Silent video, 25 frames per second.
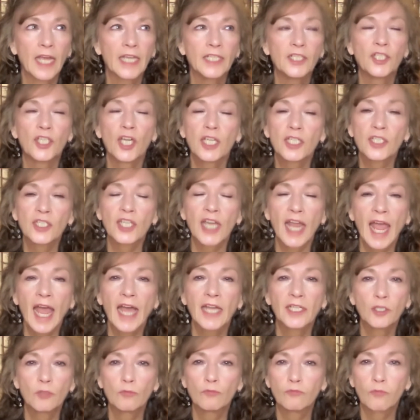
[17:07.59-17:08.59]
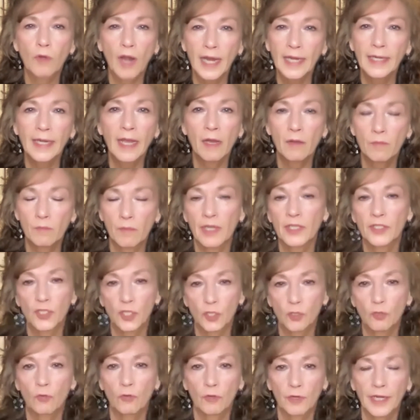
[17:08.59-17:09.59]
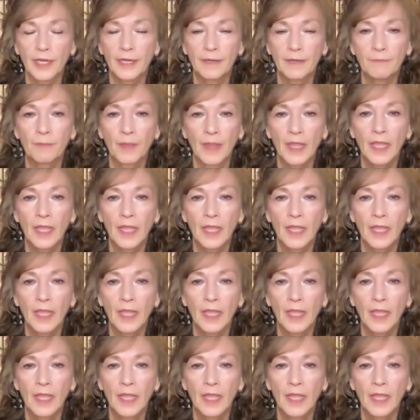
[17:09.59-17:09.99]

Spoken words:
just had to write out my story.